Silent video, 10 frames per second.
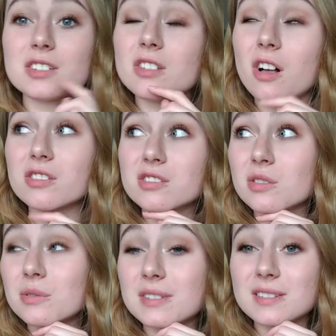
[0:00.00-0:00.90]
There's
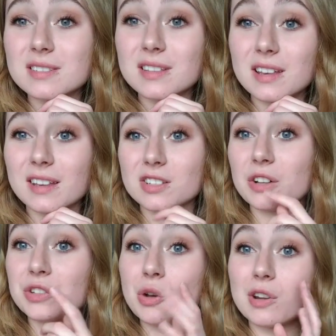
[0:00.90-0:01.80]
also this thing. It's
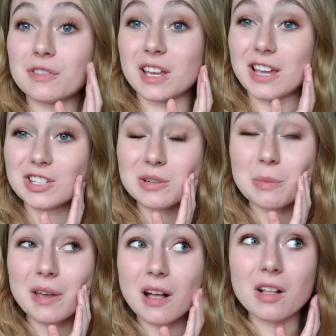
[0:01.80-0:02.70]
called a
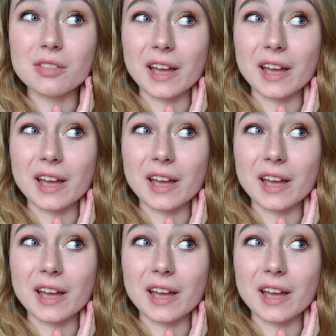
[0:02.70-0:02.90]
notification bell.